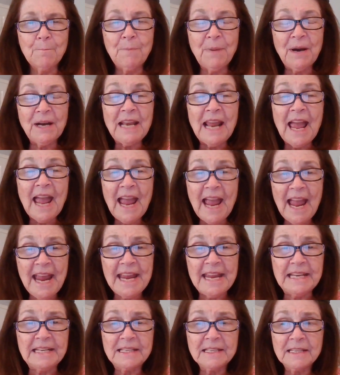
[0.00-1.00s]
But
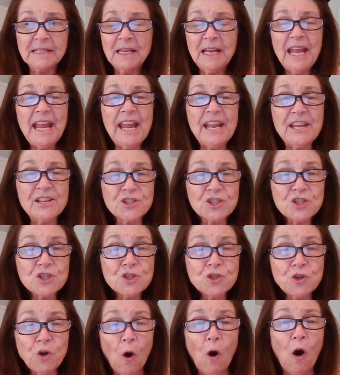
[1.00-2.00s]
hate is
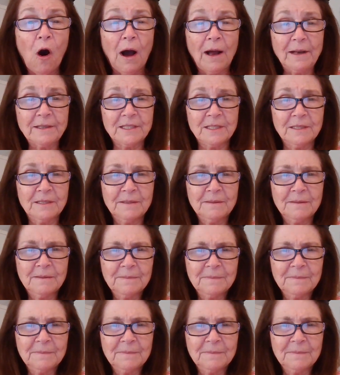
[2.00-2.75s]
taught.